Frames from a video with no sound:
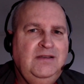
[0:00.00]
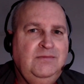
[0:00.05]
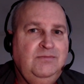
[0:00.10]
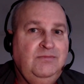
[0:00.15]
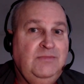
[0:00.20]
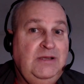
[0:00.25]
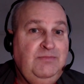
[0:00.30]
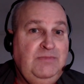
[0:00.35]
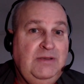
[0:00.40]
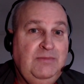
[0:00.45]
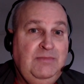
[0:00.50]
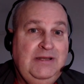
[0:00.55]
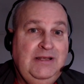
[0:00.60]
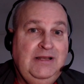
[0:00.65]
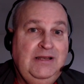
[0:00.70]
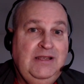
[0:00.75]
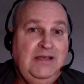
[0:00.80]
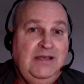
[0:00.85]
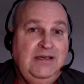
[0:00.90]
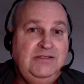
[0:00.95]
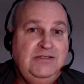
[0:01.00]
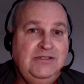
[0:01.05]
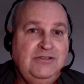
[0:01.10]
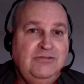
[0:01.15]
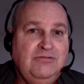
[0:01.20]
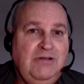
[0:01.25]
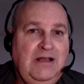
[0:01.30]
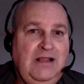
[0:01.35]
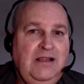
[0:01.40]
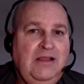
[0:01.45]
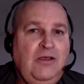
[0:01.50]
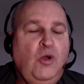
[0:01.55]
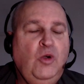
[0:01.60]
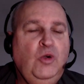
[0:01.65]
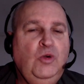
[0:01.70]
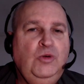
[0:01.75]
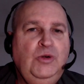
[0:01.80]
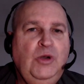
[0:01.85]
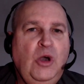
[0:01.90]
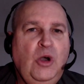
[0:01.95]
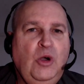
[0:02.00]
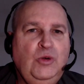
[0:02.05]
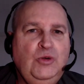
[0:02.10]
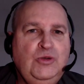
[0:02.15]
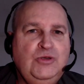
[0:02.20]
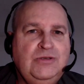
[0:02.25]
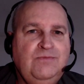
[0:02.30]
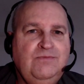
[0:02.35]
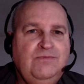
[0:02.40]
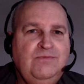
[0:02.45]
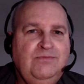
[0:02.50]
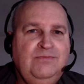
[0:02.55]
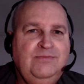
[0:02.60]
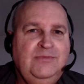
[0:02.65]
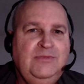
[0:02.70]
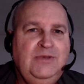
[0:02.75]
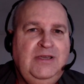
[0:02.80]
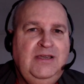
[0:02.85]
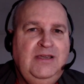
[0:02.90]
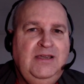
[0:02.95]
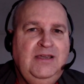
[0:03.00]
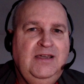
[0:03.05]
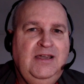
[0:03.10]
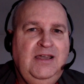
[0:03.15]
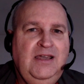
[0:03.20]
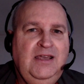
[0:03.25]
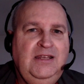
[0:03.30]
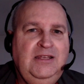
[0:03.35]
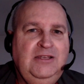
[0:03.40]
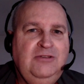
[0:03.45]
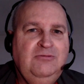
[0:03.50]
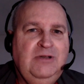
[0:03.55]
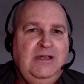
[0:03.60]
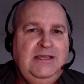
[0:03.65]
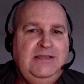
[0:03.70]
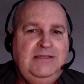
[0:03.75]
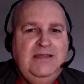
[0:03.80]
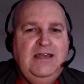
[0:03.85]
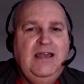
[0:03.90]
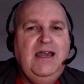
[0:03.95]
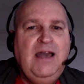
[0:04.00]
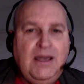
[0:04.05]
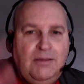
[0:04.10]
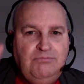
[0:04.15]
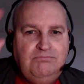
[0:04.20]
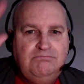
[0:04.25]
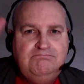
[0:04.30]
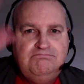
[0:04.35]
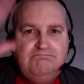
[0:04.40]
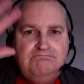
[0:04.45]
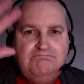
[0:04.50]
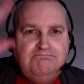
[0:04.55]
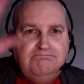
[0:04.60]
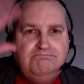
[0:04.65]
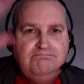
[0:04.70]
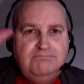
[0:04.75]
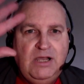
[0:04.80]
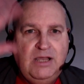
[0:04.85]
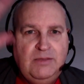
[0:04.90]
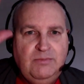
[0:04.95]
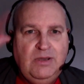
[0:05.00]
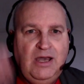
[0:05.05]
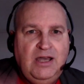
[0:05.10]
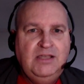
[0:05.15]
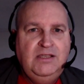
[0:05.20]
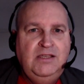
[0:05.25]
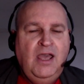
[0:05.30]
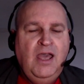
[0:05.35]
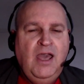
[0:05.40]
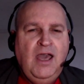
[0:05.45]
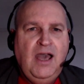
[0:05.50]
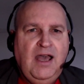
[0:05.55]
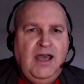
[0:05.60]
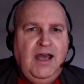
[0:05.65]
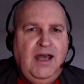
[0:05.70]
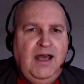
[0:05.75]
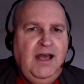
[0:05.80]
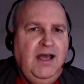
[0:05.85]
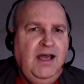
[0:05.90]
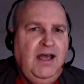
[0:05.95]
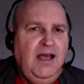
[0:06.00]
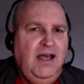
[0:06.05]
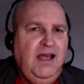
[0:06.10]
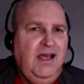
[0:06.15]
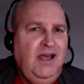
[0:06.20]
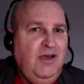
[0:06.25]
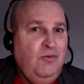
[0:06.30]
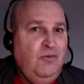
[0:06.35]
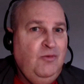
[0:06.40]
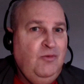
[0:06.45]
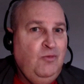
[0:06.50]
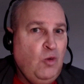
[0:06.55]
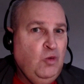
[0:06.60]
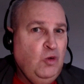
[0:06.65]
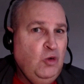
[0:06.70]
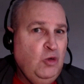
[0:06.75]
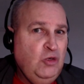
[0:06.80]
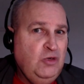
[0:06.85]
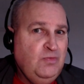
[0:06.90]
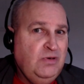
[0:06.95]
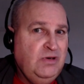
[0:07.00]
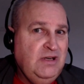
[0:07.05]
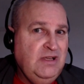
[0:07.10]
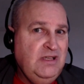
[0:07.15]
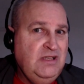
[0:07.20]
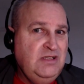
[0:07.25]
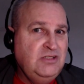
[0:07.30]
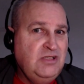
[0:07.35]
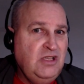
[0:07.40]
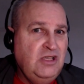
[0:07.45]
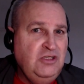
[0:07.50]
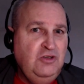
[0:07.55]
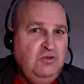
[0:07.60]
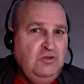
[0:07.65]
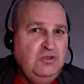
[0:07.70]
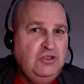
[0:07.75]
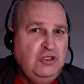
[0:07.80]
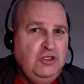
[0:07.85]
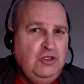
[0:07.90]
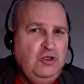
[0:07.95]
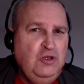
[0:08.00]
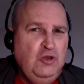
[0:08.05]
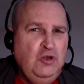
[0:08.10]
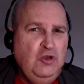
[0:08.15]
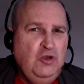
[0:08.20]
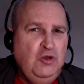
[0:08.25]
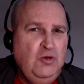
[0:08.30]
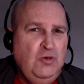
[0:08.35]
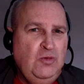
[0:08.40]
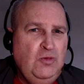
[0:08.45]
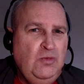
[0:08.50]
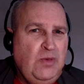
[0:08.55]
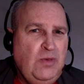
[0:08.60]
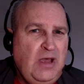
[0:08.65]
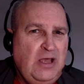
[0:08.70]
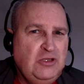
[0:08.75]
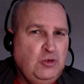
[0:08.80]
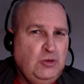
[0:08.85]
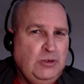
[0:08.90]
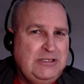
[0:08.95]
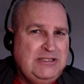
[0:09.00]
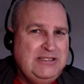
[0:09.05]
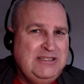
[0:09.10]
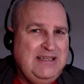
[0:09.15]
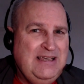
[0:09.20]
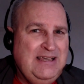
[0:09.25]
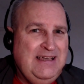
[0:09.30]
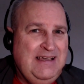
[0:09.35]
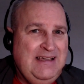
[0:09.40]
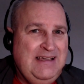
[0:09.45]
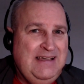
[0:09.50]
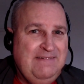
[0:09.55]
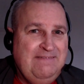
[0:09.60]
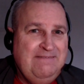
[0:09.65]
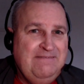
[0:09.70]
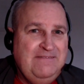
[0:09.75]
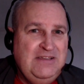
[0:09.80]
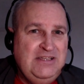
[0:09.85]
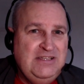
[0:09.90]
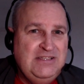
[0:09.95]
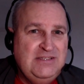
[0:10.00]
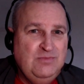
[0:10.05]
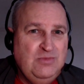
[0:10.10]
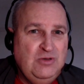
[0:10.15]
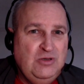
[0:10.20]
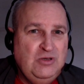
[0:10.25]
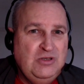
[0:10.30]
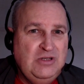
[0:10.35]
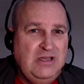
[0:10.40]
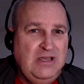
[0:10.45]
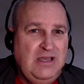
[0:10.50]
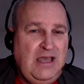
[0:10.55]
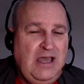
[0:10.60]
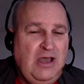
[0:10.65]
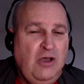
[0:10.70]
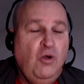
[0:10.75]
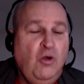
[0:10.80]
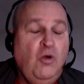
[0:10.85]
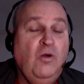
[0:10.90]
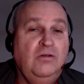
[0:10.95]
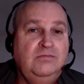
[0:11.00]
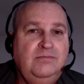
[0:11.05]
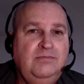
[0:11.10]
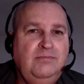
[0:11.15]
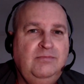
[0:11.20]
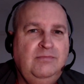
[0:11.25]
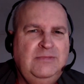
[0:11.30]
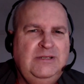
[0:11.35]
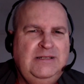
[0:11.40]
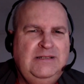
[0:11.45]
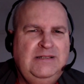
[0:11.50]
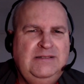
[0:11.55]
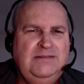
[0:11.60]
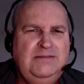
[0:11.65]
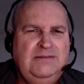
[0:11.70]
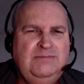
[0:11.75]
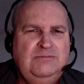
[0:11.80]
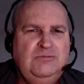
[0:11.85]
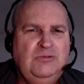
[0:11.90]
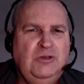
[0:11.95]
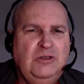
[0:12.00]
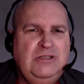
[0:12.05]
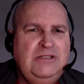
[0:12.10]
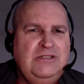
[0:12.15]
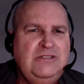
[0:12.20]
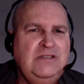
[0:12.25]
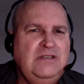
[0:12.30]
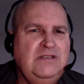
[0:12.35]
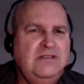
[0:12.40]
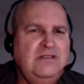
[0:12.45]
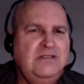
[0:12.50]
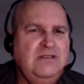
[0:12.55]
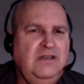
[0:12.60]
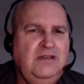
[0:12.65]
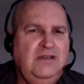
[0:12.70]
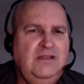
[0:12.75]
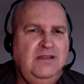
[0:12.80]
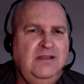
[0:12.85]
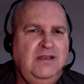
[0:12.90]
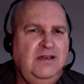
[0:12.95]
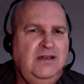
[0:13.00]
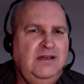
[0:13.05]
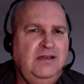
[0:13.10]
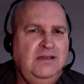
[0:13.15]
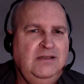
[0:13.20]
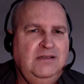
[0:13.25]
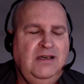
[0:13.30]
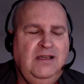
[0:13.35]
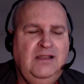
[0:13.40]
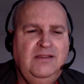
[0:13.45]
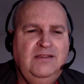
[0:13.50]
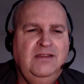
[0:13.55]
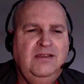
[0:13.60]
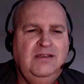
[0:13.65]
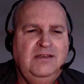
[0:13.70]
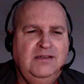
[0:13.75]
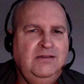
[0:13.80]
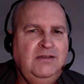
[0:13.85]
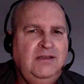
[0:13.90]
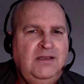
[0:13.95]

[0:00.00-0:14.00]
Might be a bit of light as well. Who knows? Anyway, bye-bye. WordPress, YouTube, Twitter, Facebook. What is it that I can't think?